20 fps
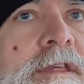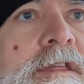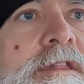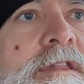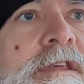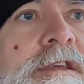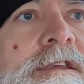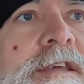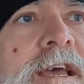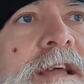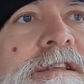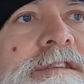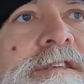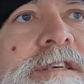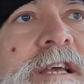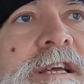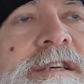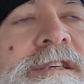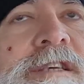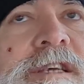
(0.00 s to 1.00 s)
the dense
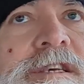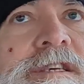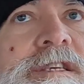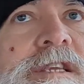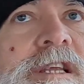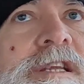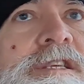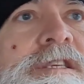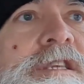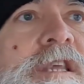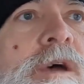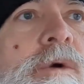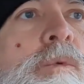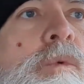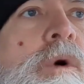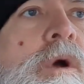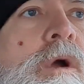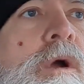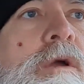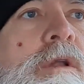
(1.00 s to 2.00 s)
existence that
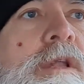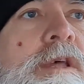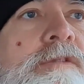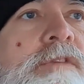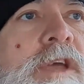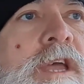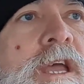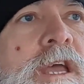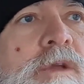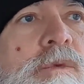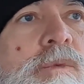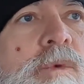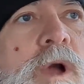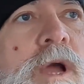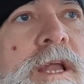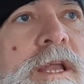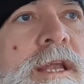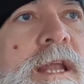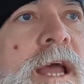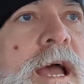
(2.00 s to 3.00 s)
we're living in
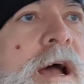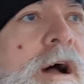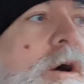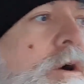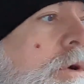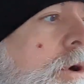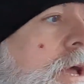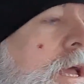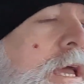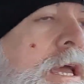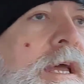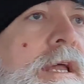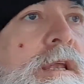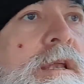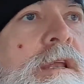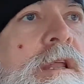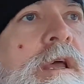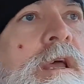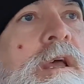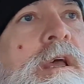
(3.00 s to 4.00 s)
right now,
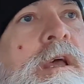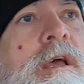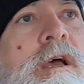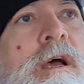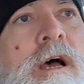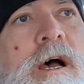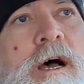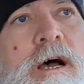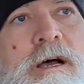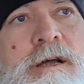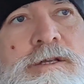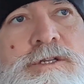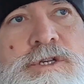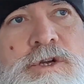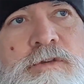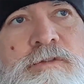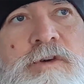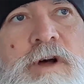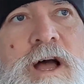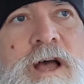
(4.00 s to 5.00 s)
in
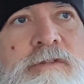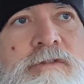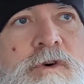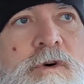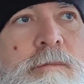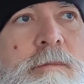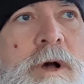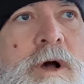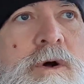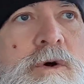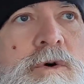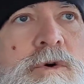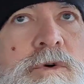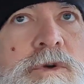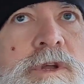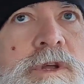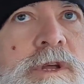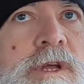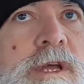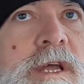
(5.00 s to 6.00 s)
survival mode,
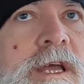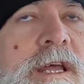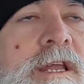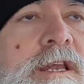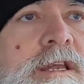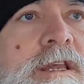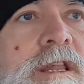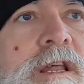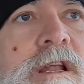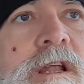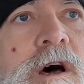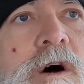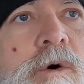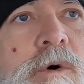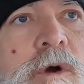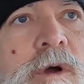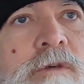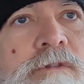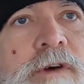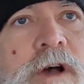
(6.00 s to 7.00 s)
in the
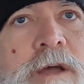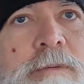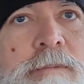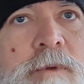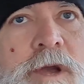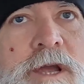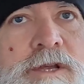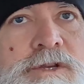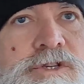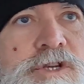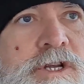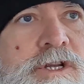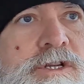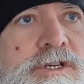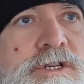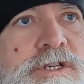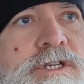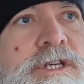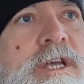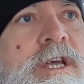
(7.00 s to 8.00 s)
lower
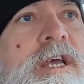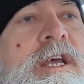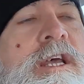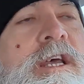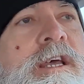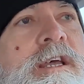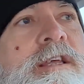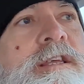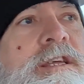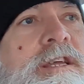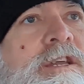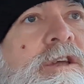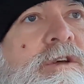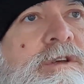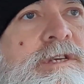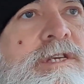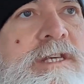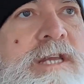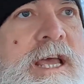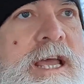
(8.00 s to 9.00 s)
vibrations,
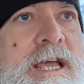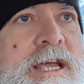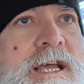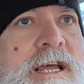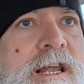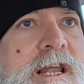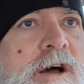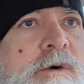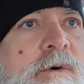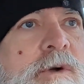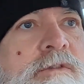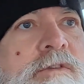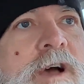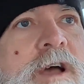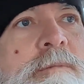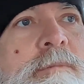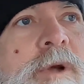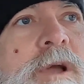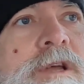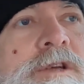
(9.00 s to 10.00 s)
staying in lower
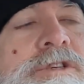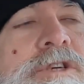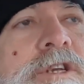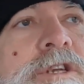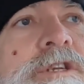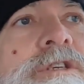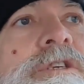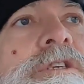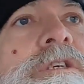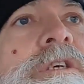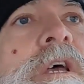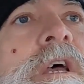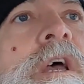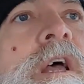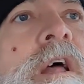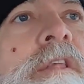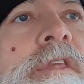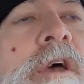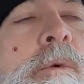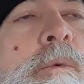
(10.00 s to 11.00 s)
vibrations,
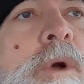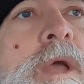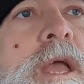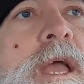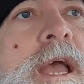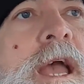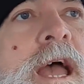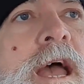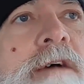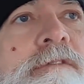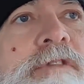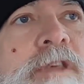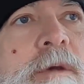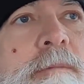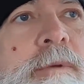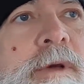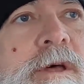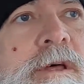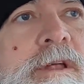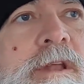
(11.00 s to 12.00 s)
that we have the
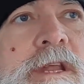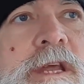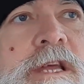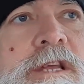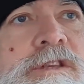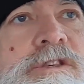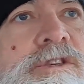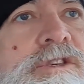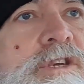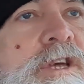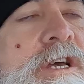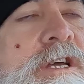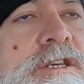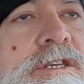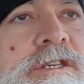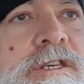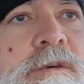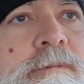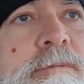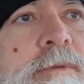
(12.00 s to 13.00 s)
ability,
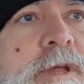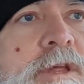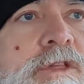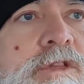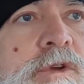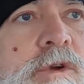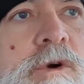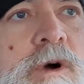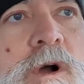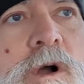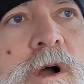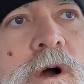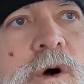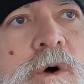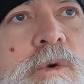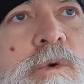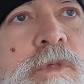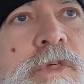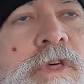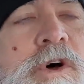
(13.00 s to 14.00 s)
just simply through our
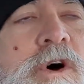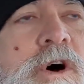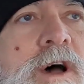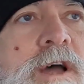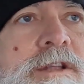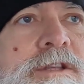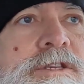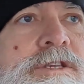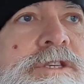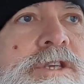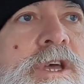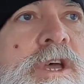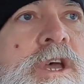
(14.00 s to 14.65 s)
own thoughts,